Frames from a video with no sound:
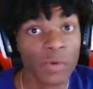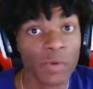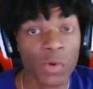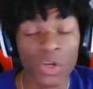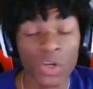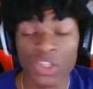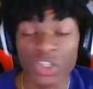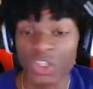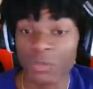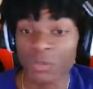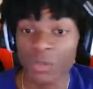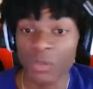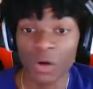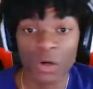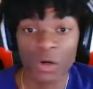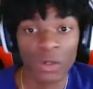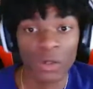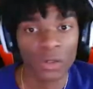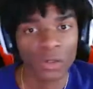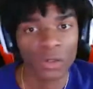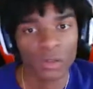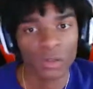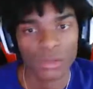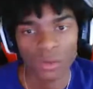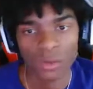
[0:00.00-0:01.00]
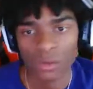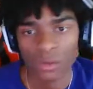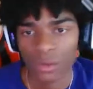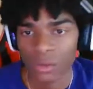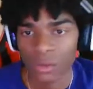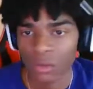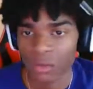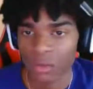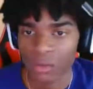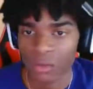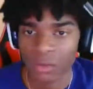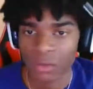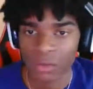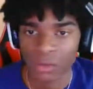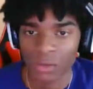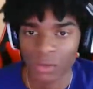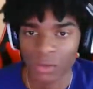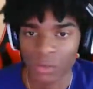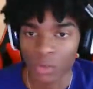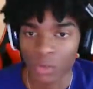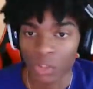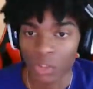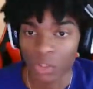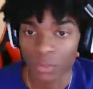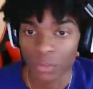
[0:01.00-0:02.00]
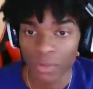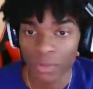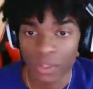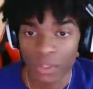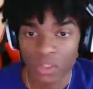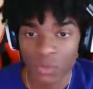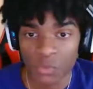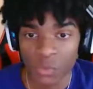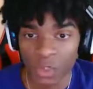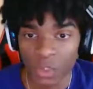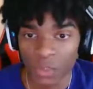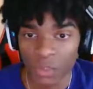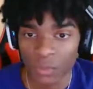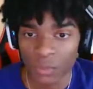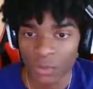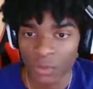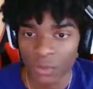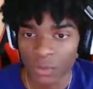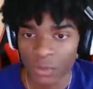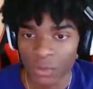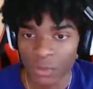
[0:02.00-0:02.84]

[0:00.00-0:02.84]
Question mark? Will it be a sweep?